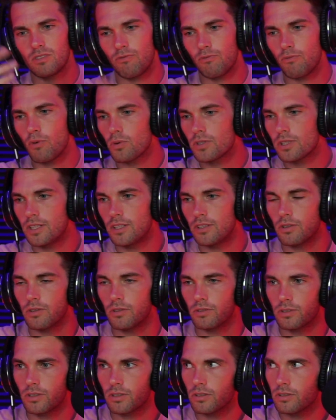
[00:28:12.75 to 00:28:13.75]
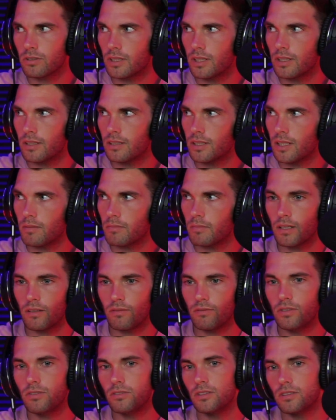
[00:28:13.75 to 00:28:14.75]
14-year-old girls getting the same amount
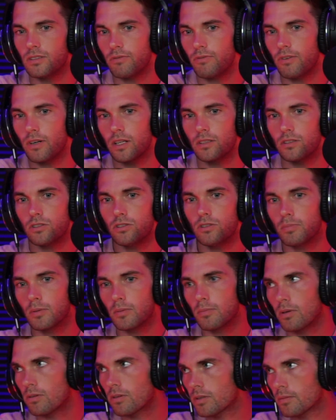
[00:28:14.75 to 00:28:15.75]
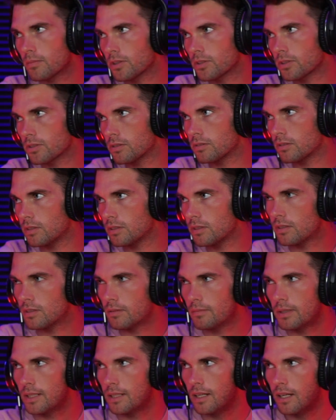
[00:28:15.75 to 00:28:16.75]
of views as a fucking Super Bowl commercial. You know what
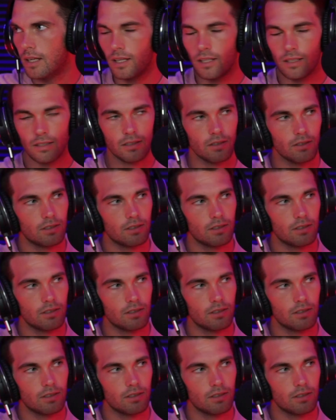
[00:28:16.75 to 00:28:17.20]
I mean? So